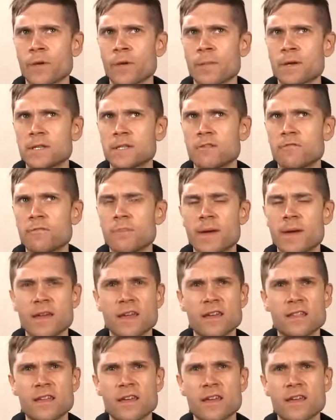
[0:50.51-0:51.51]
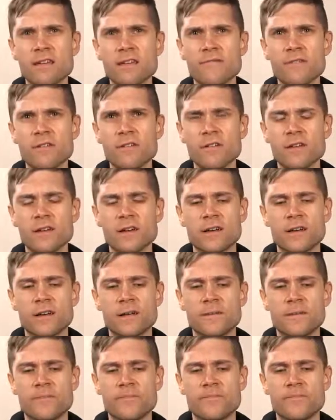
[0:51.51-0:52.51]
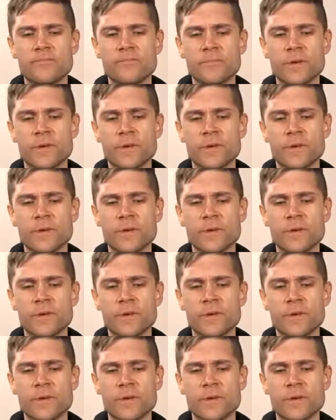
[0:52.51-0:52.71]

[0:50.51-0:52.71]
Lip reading: myself making the kefir.